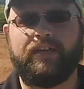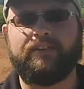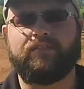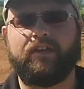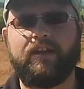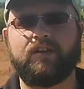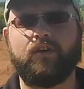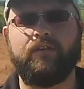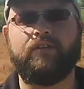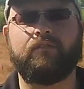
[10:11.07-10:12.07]
is later
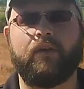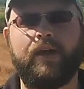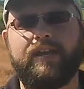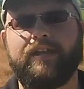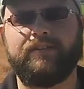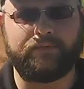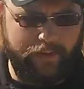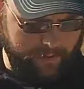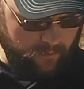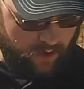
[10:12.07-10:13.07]
going to write in his
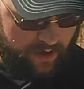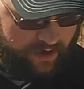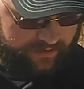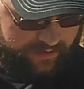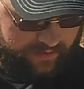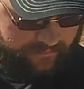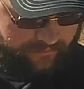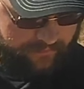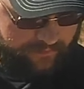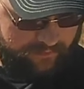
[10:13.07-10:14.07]
memoirs,
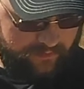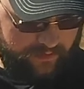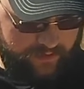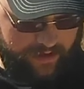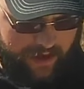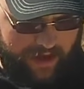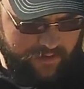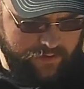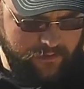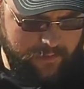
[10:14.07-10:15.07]

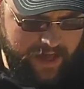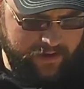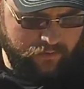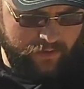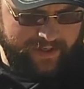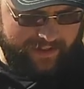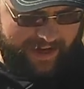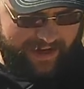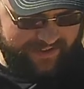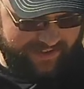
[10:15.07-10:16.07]
Every man
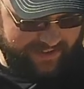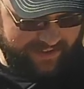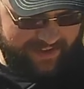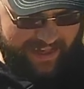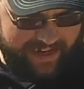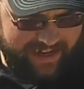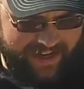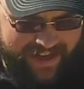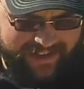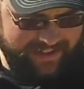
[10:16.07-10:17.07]
realized in an
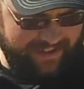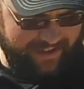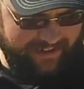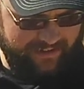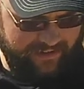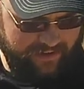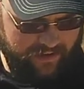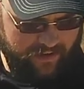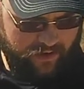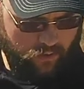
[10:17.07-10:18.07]
instant
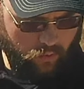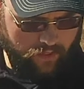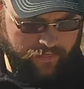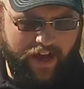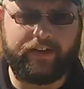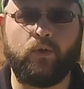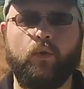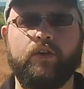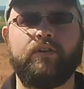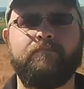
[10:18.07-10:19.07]
what that
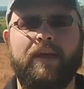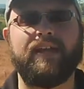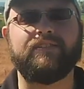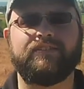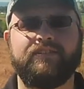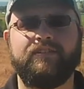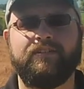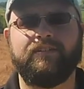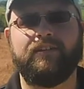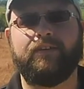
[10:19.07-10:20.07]
order meant
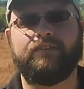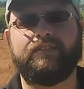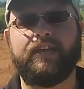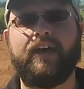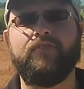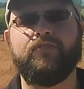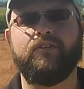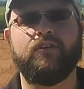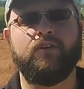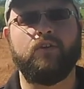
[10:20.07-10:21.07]
death
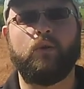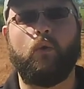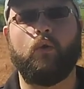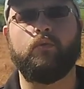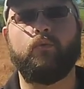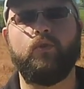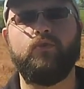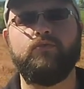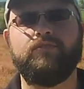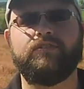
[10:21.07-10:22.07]
or
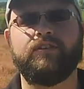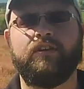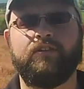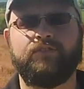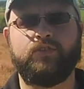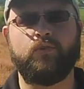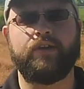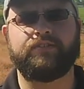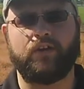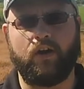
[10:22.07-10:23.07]
wounds to
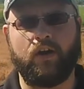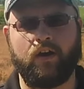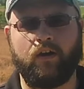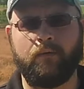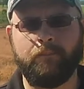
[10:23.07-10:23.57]
us all.